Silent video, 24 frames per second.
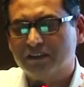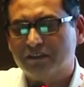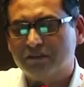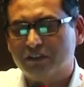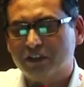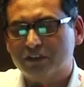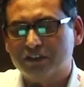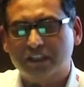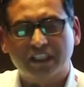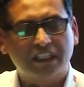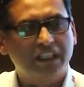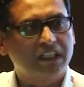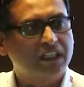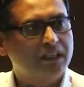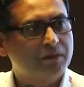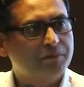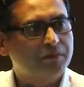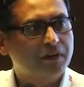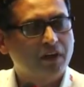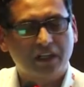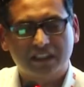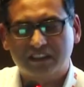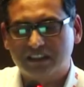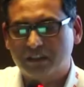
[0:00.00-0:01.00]
for setting up
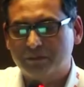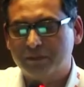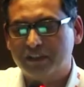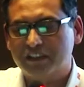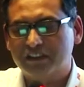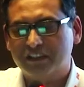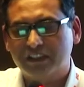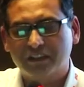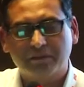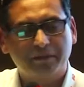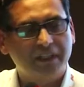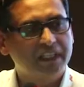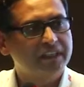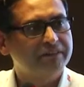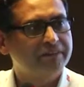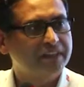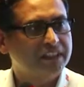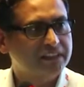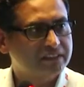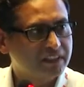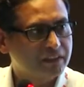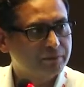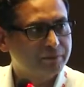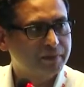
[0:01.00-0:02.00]
large domestic
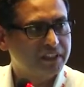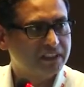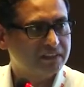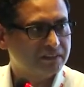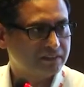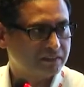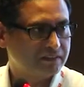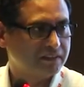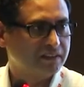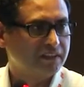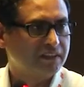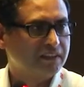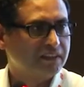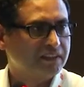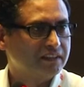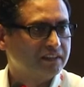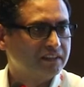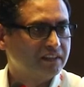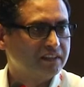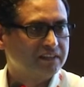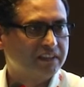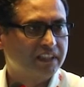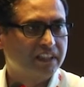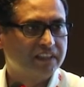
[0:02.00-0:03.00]
manufacturing base
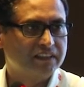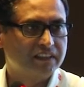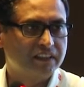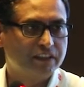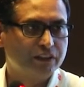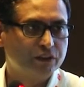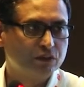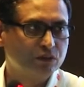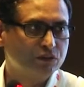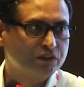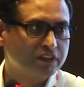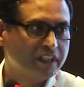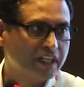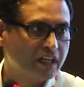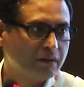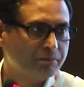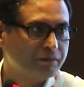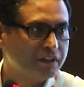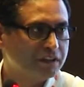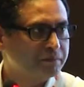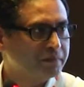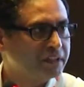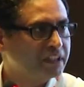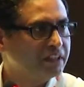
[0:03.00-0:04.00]
since there is a huge gap
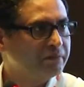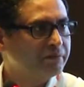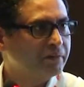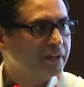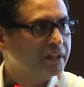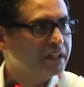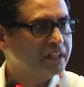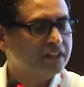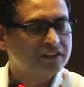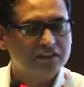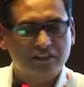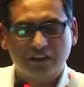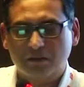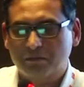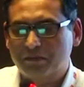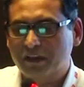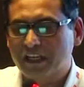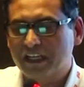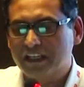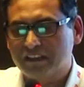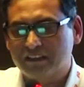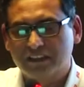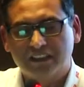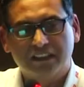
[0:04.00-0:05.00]
between demand and
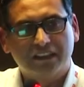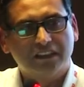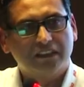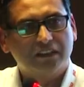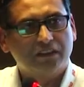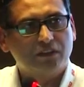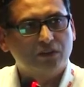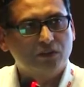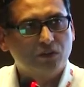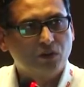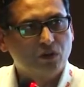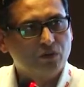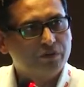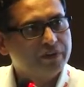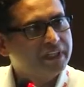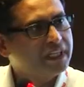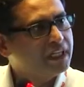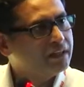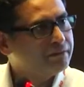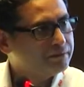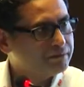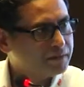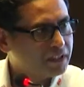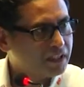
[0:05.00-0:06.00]
supply Though we
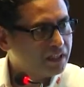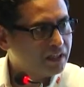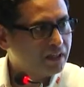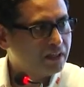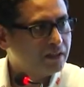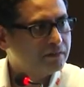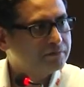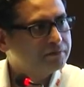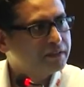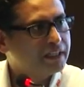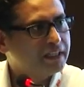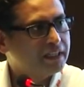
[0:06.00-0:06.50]
have uh,